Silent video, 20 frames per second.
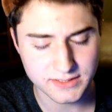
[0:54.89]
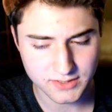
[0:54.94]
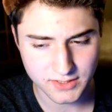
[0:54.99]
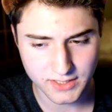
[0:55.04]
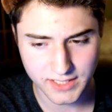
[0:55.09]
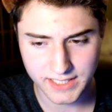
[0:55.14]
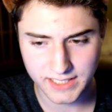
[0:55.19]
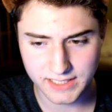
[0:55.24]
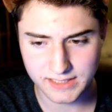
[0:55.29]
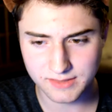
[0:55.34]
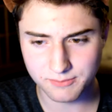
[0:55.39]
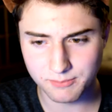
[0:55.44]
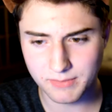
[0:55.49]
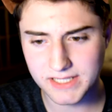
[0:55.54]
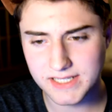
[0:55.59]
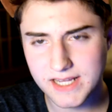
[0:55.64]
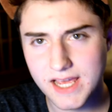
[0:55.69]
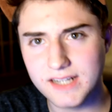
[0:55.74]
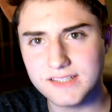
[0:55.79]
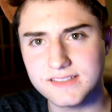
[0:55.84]
So like
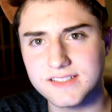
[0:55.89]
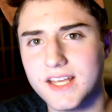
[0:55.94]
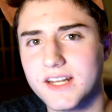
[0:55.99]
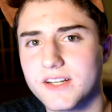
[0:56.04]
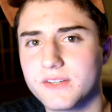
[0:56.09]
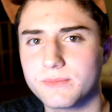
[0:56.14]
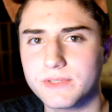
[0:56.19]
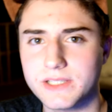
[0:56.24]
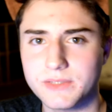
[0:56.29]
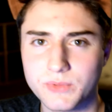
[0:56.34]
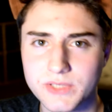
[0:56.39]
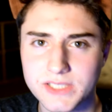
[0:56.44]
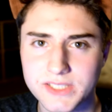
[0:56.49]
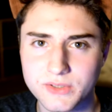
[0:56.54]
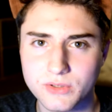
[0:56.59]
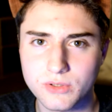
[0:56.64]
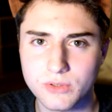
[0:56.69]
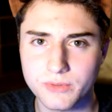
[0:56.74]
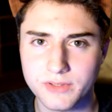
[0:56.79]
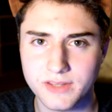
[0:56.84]
my dad is kind of re really
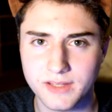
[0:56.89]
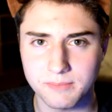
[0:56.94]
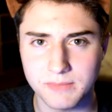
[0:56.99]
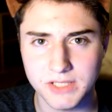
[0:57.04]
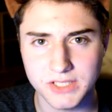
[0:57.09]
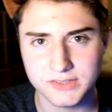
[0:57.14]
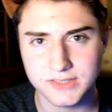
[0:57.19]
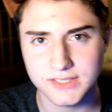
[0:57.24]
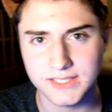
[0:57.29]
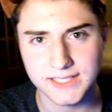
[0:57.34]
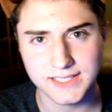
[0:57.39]
cool with like military.